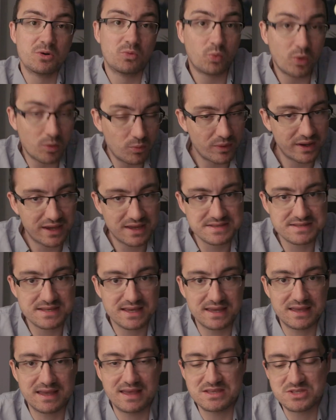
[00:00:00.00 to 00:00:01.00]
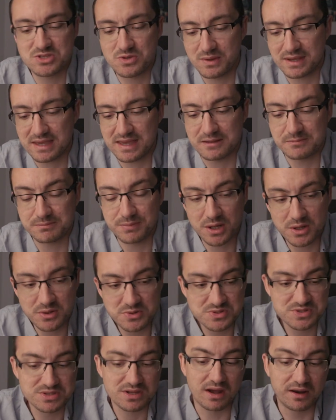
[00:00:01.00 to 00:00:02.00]
One way I say is doing it in
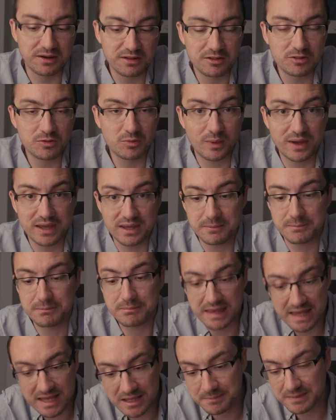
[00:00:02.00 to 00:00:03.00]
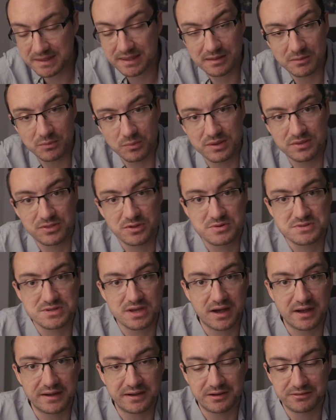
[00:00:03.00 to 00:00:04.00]
post, another way maybe with those
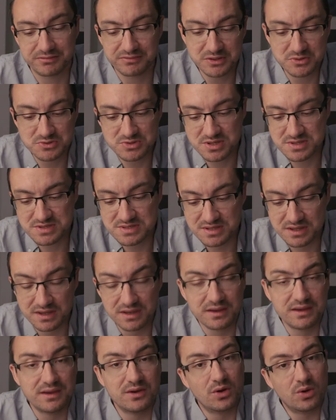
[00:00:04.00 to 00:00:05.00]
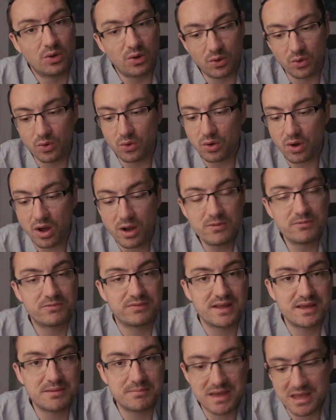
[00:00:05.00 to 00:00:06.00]
IR filters, or
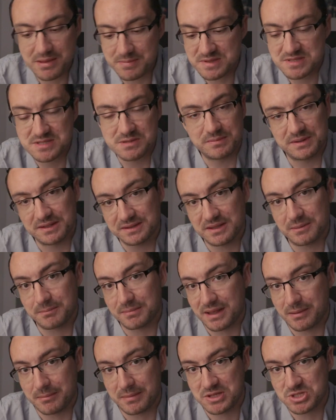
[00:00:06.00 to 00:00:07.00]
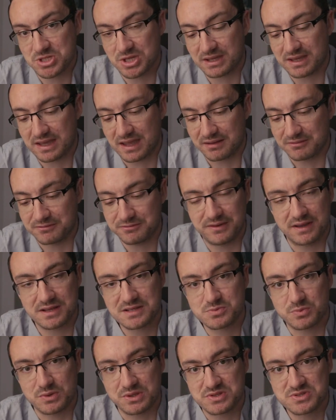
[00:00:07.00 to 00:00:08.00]
hopefully maybe something that Blackmagic can
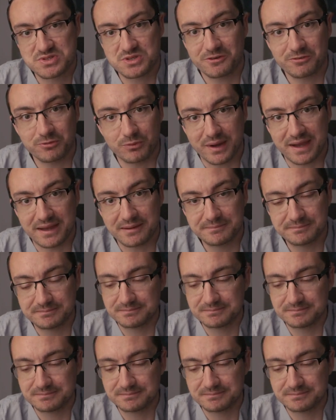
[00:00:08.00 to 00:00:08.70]
fix with software.